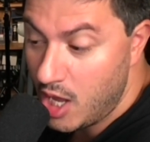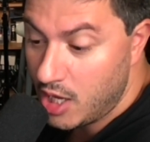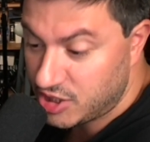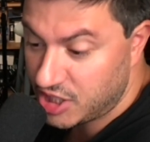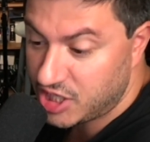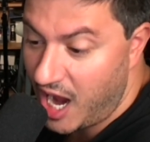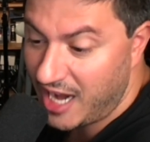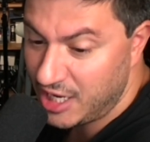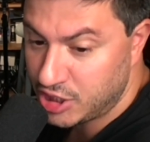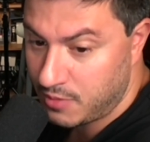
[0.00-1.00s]

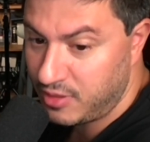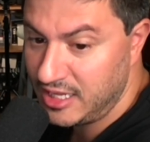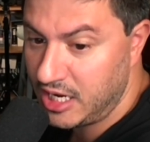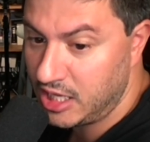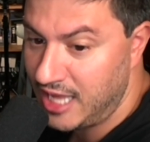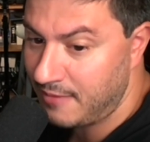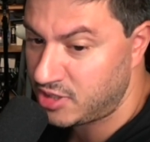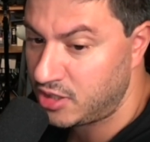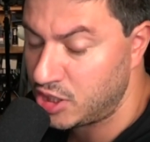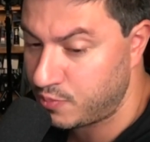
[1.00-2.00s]
Society is completely collapsed
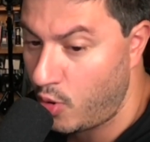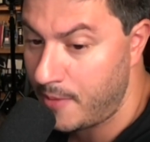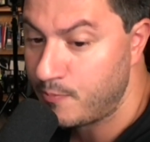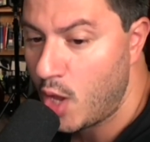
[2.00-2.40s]
at this point.